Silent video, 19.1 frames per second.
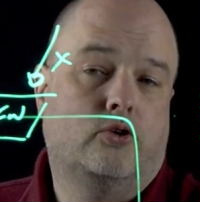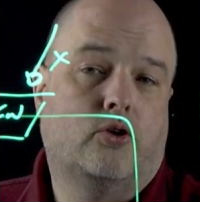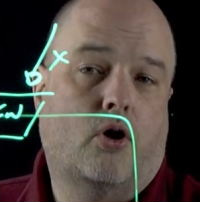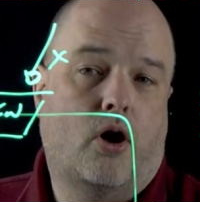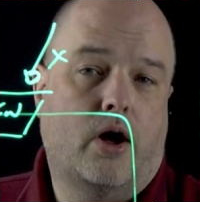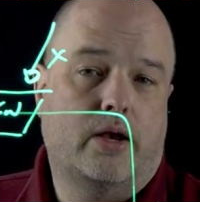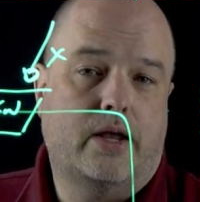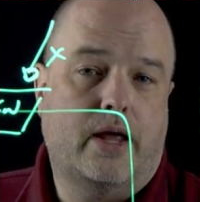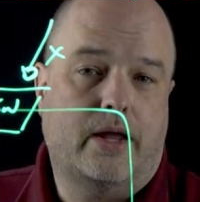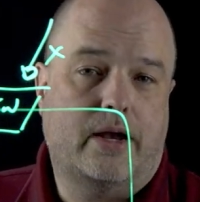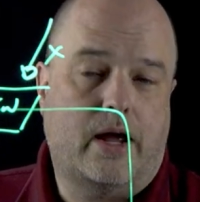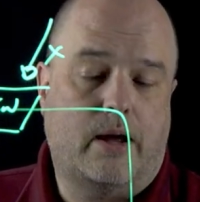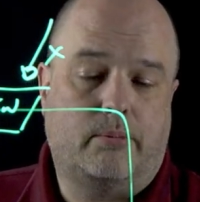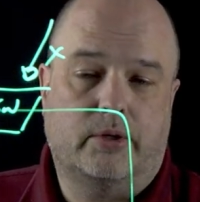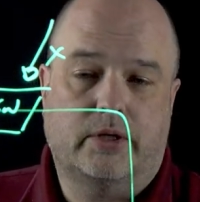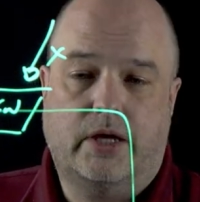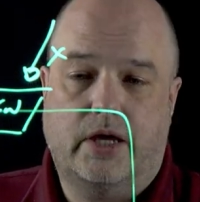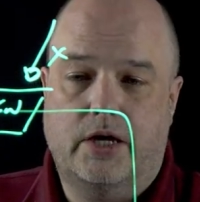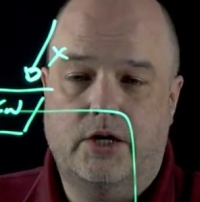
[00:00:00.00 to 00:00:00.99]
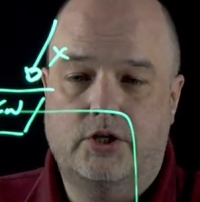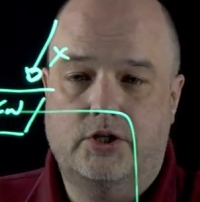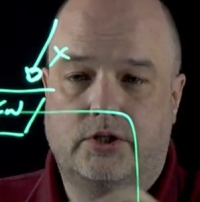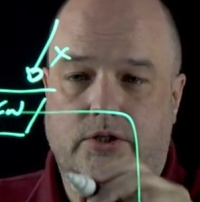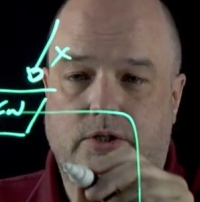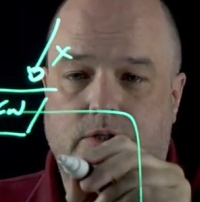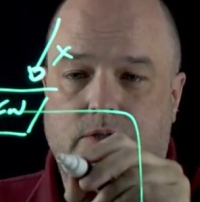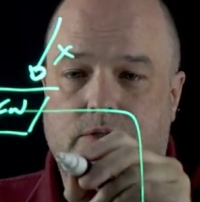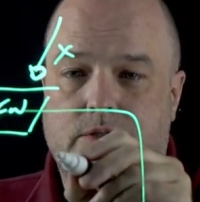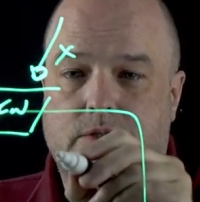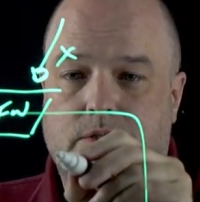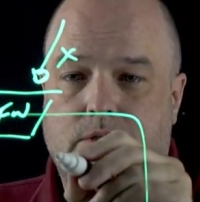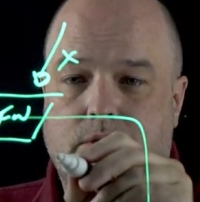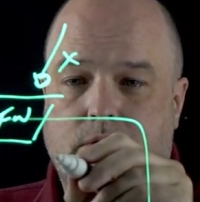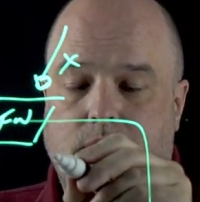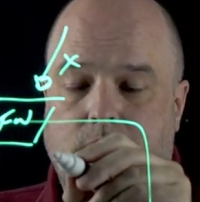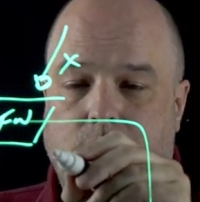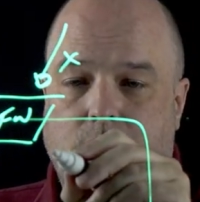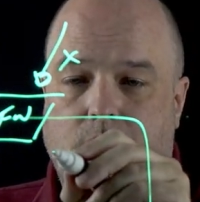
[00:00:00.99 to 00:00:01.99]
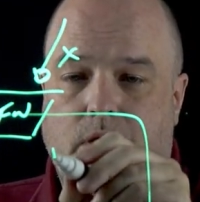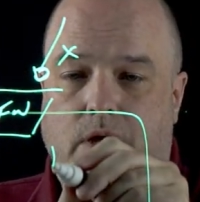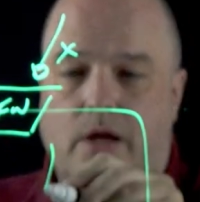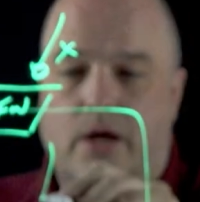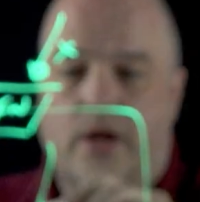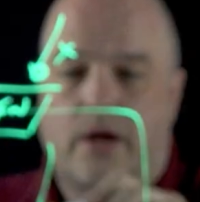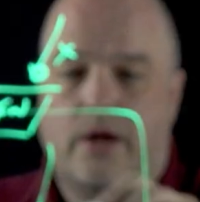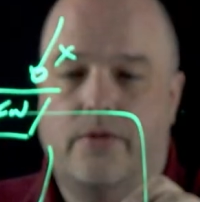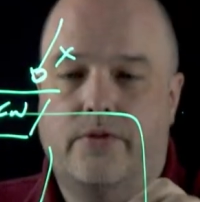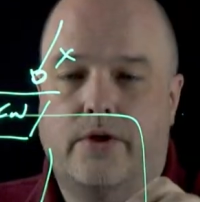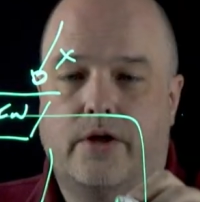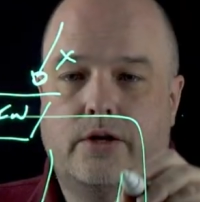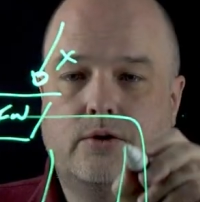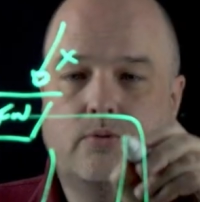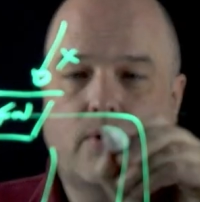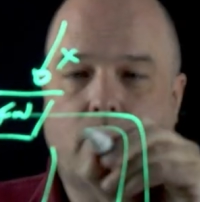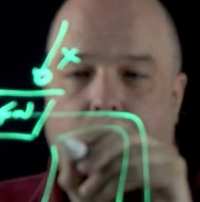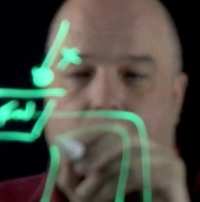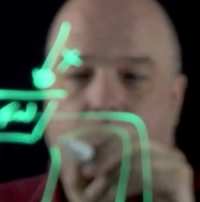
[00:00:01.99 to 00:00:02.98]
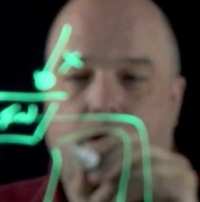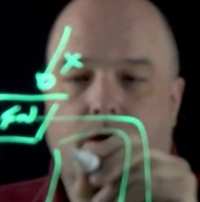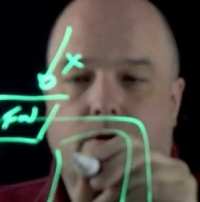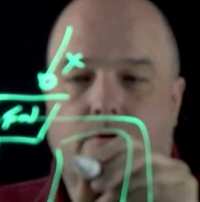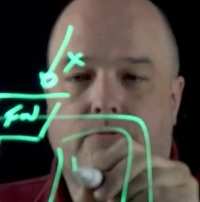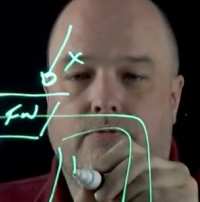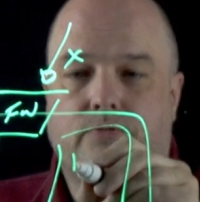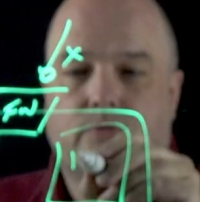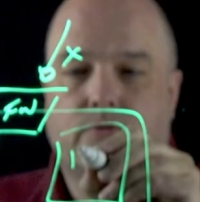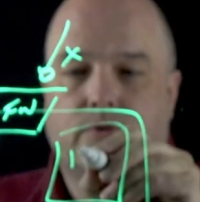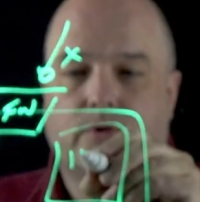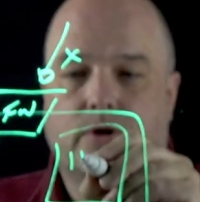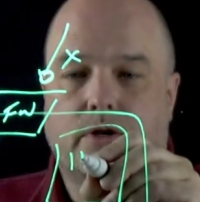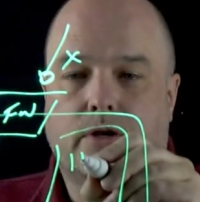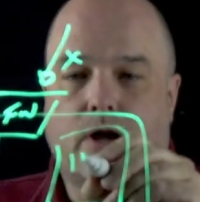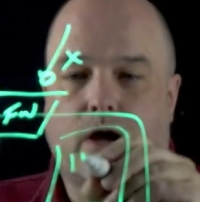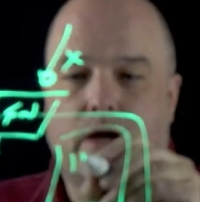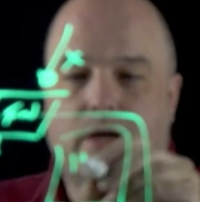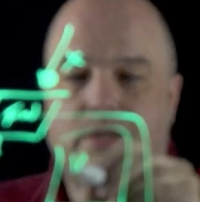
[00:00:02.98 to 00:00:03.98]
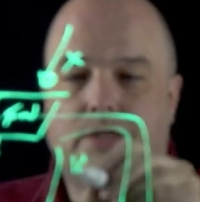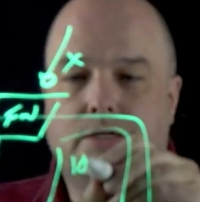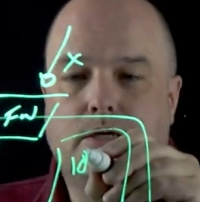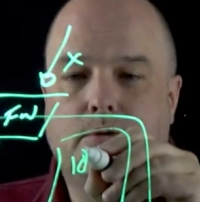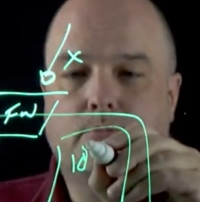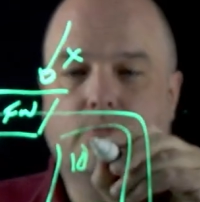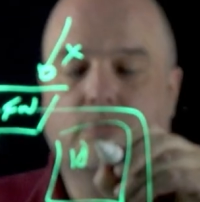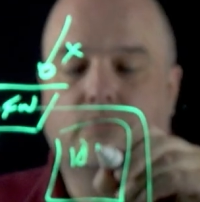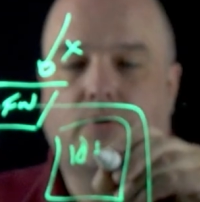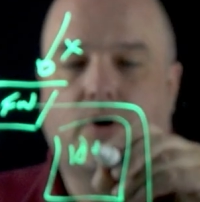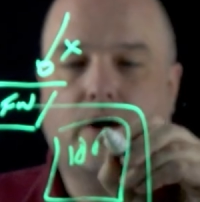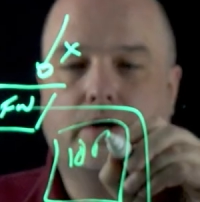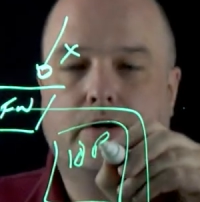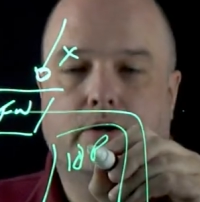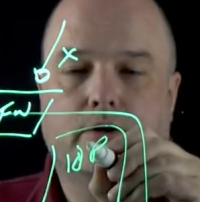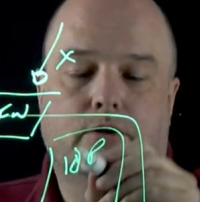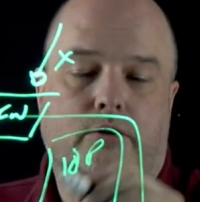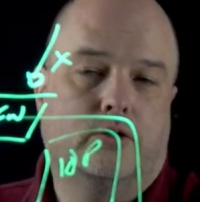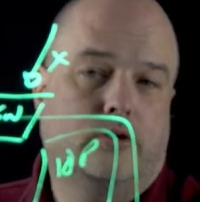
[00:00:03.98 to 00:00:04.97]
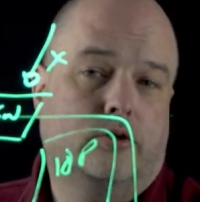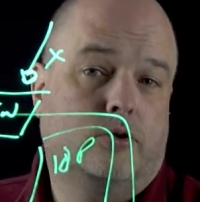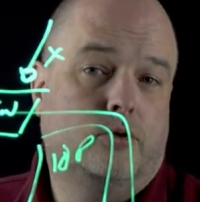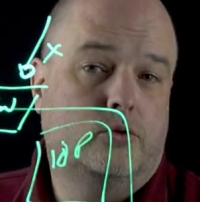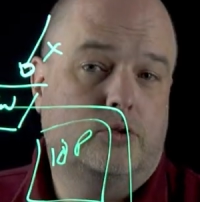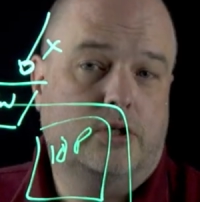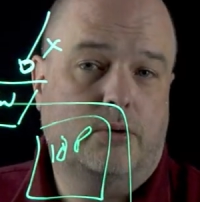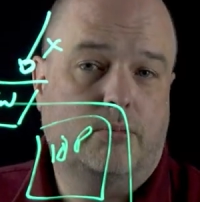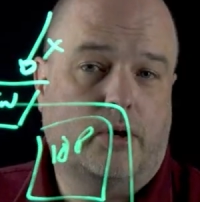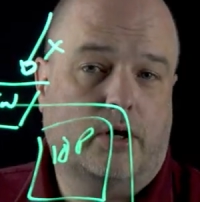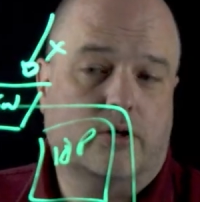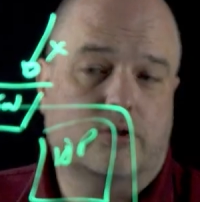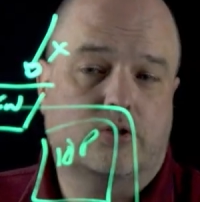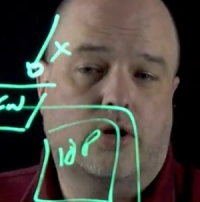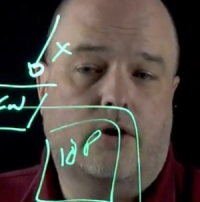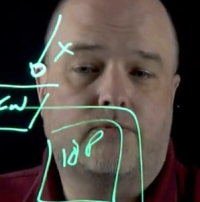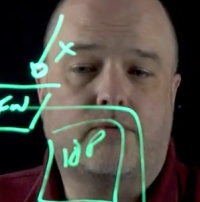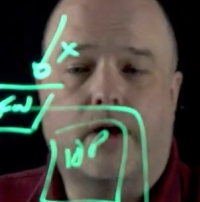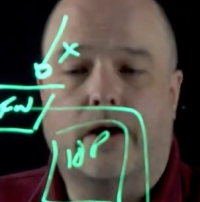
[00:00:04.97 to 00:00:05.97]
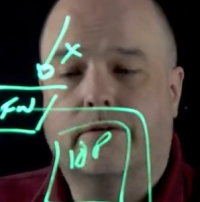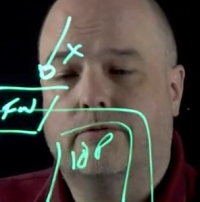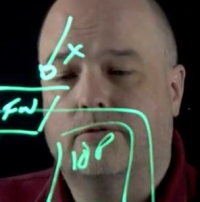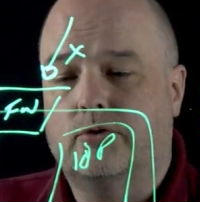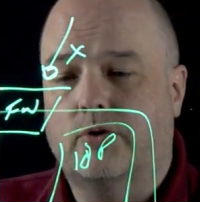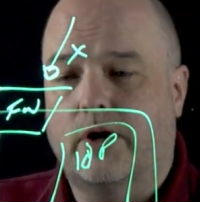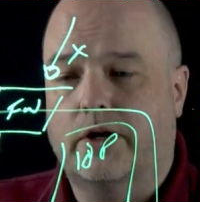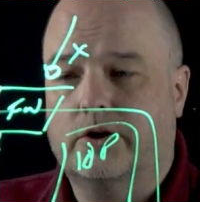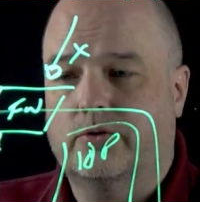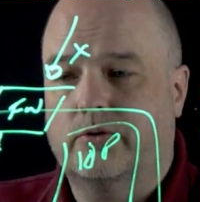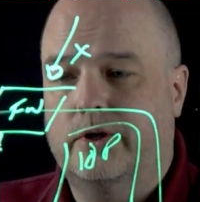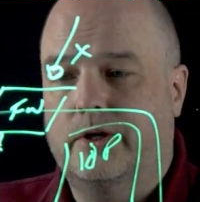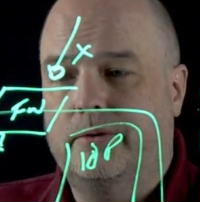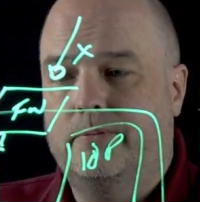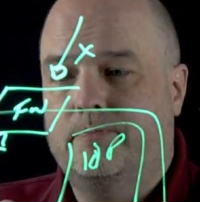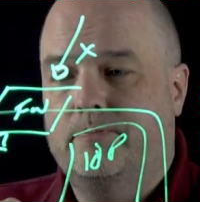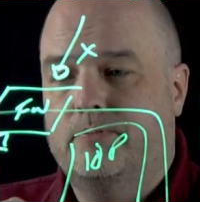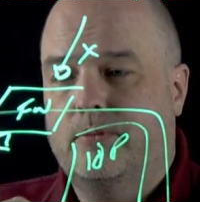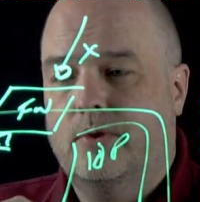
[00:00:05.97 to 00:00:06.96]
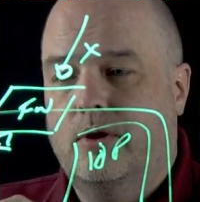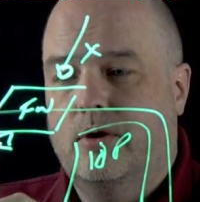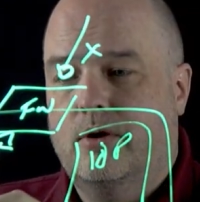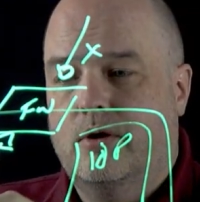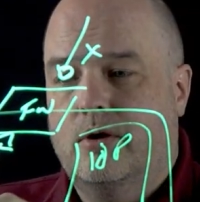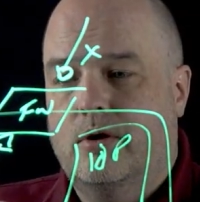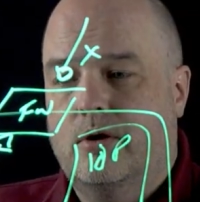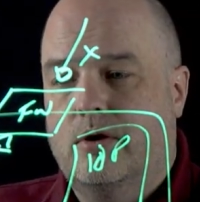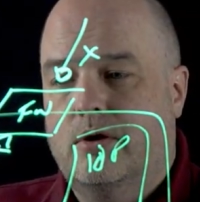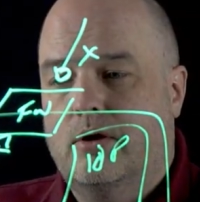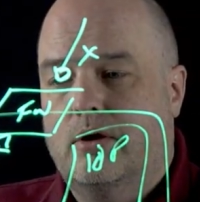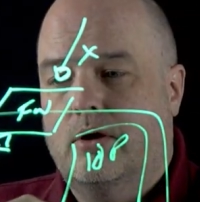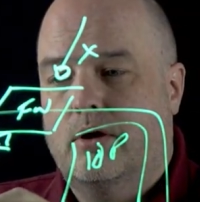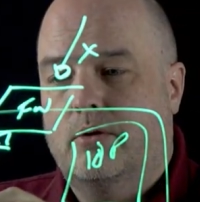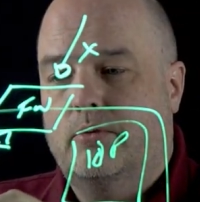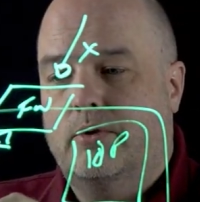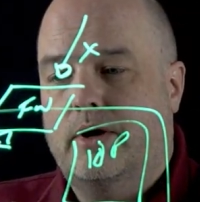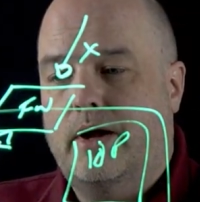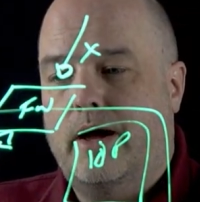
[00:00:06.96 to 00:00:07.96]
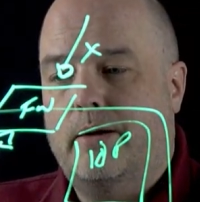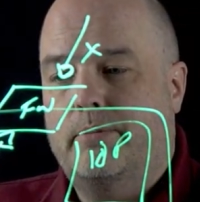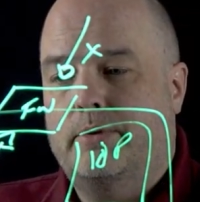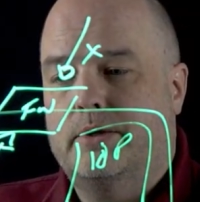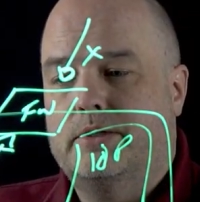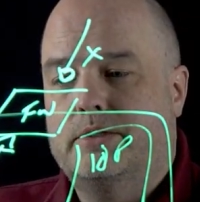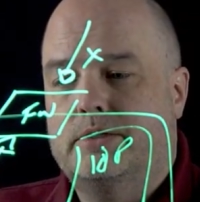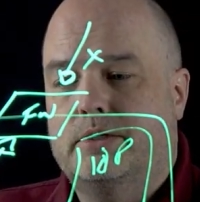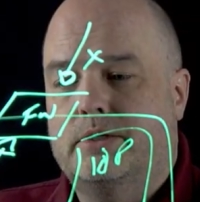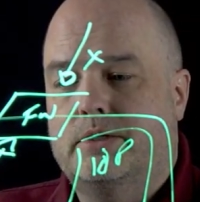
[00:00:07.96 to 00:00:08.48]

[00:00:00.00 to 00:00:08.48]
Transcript: .NET applications. And then you have an ID provider, usually Microsoft Active Directory. And what happens